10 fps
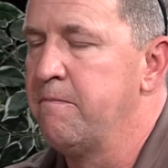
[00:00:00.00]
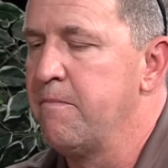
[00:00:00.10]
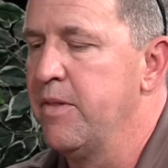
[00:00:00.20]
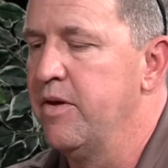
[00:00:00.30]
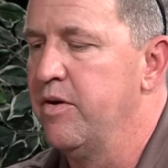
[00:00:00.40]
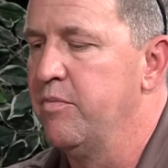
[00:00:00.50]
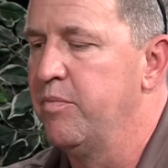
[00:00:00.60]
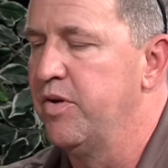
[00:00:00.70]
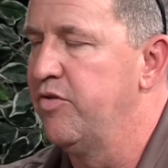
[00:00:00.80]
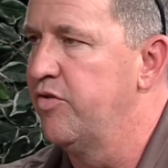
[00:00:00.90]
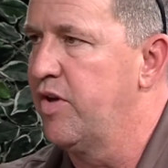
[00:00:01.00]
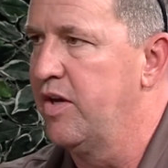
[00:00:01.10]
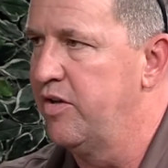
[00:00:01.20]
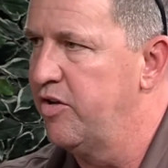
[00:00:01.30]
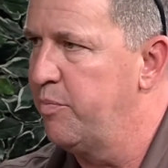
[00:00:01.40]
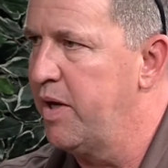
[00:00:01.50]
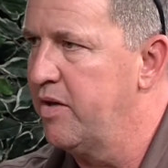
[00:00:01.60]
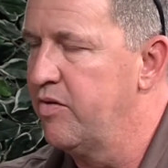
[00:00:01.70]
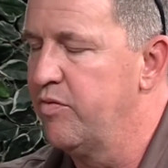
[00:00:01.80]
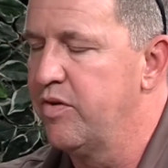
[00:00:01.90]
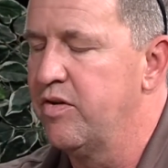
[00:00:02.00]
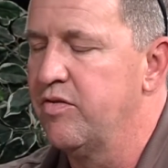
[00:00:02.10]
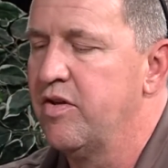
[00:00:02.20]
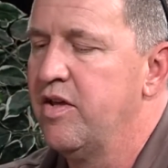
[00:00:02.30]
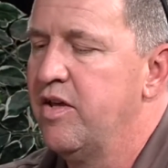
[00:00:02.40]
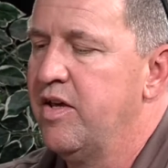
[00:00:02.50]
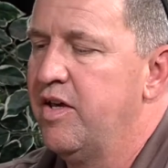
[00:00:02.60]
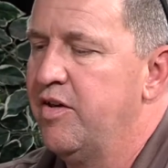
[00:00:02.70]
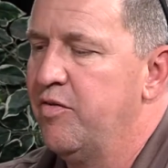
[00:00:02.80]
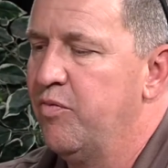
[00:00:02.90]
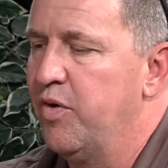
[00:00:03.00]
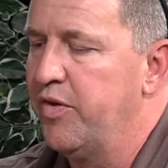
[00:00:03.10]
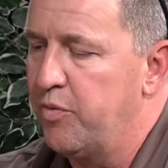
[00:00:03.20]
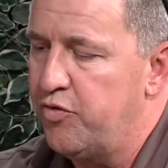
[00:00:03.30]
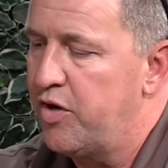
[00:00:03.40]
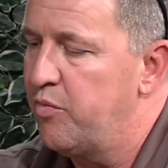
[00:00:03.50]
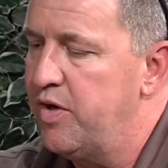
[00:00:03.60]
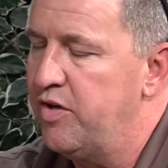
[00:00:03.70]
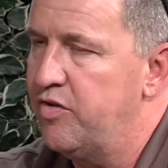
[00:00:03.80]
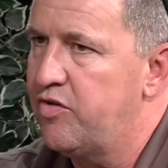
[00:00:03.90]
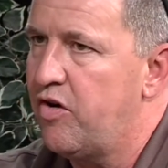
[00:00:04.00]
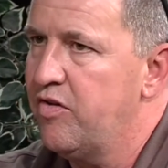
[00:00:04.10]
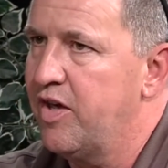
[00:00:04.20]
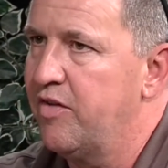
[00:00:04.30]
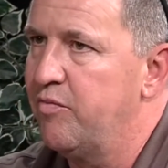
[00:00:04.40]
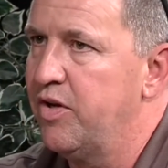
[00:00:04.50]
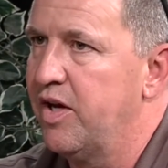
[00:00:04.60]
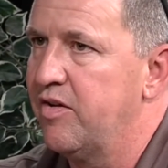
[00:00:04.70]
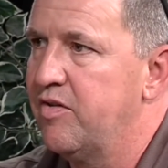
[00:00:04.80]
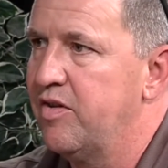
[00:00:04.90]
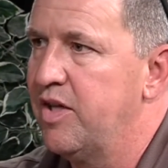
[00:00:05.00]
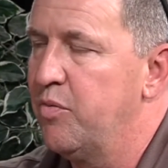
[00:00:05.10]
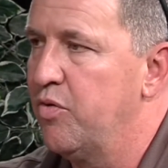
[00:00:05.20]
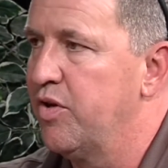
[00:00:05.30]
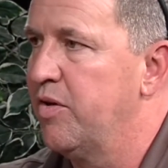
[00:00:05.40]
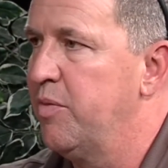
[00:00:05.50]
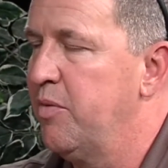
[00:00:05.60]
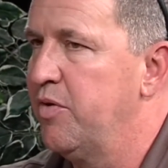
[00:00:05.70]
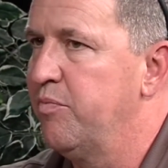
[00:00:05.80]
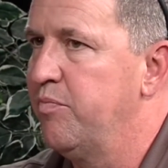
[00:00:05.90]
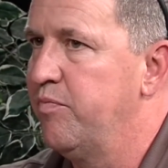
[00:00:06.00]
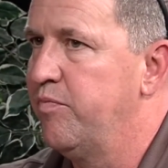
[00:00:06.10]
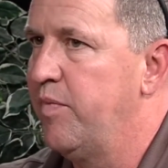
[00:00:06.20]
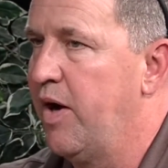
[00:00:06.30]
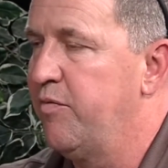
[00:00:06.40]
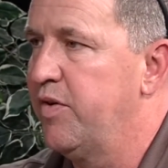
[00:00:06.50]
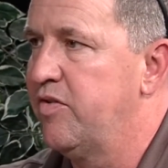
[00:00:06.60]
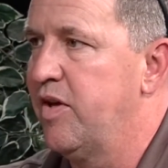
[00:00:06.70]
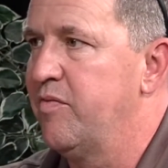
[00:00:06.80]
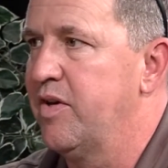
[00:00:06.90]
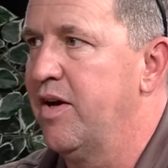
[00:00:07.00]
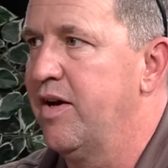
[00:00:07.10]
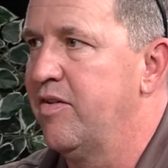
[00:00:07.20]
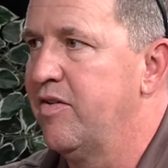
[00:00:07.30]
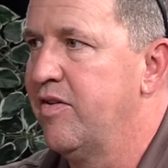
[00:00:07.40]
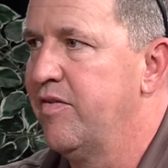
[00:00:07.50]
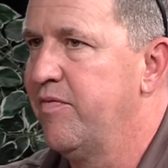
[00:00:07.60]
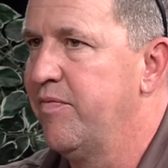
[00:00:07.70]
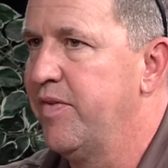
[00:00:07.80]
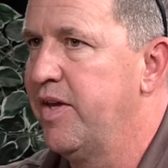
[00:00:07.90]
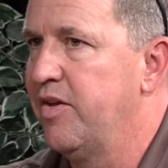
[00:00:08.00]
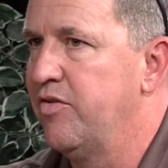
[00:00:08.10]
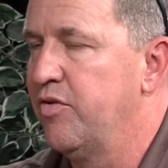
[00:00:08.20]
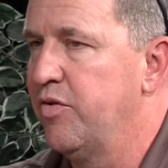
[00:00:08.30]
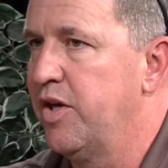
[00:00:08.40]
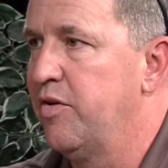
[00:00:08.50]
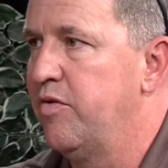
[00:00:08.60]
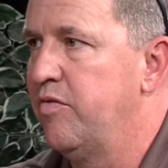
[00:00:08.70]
but it just kind of disbanded over the years. Well, they were trying to restart that and realized they were only going to be able to outfit 7 guys. And so they had